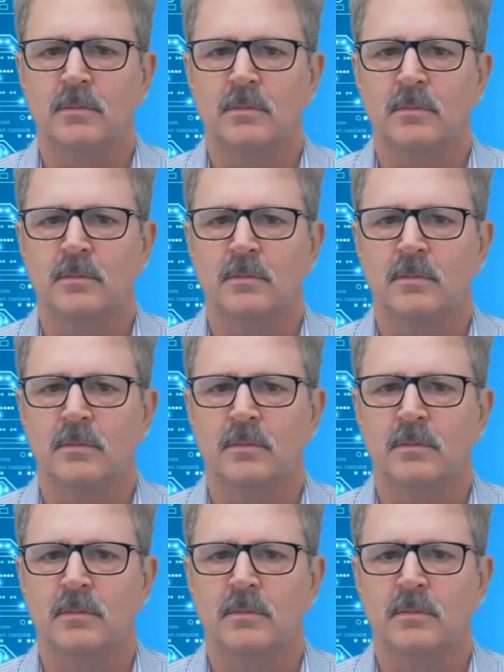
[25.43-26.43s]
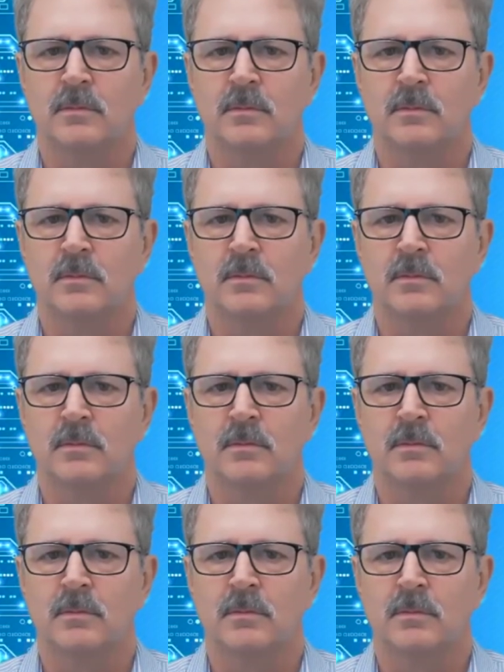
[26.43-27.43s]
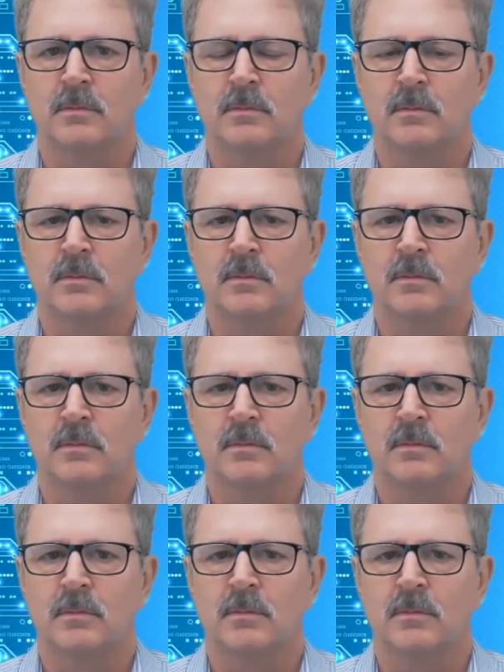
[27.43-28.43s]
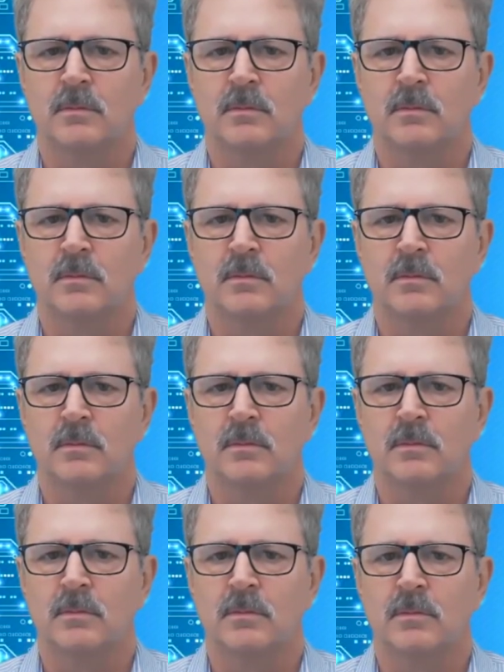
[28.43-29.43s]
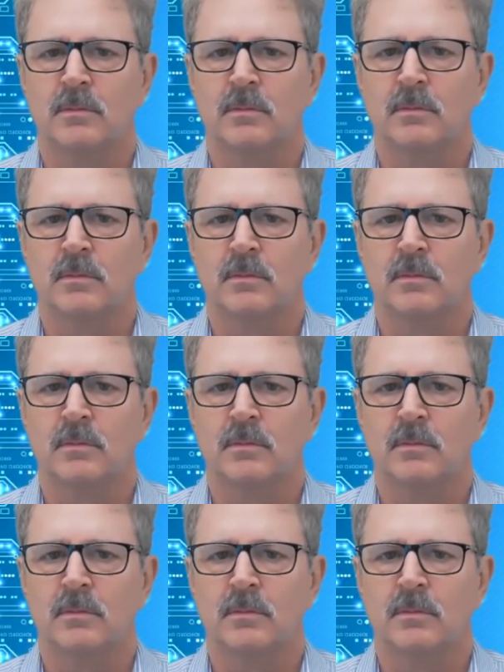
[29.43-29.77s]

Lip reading: (not speaking)